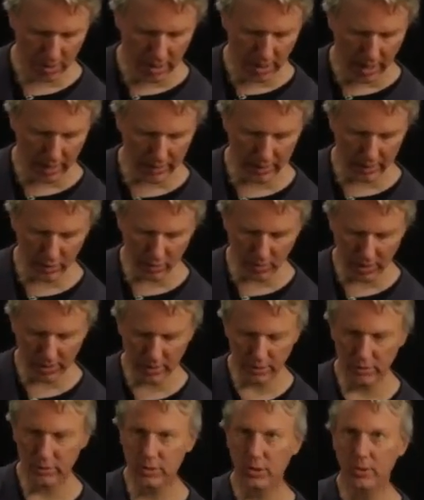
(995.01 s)
And either way
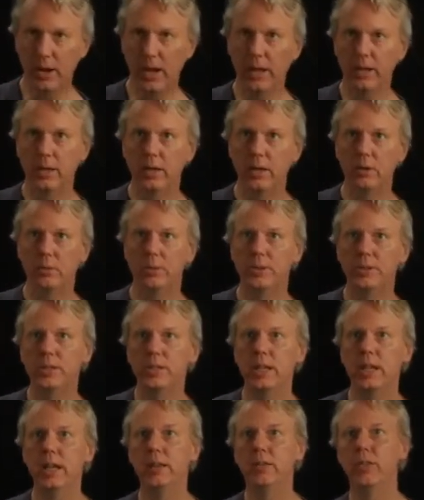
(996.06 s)
you do it, we'll
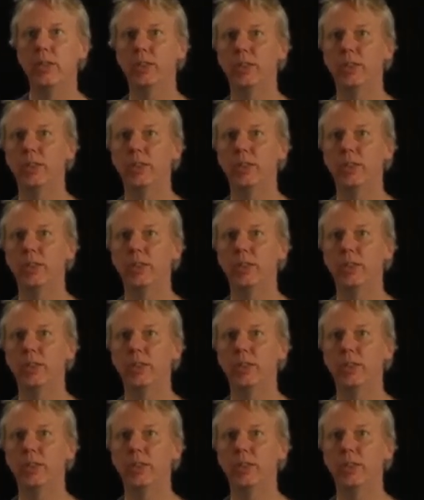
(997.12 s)
see that